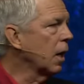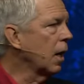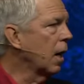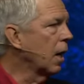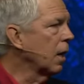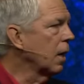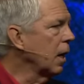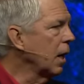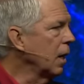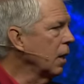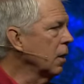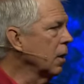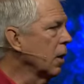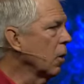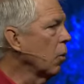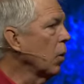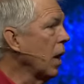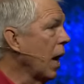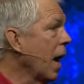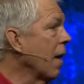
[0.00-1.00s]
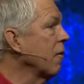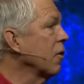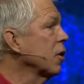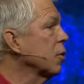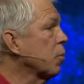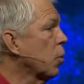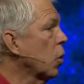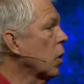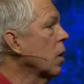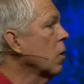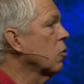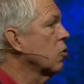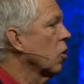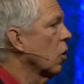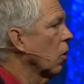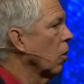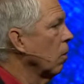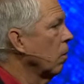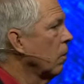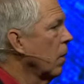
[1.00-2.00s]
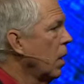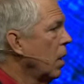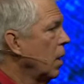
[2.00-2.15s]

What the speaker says: And in there, we have his prayer journal.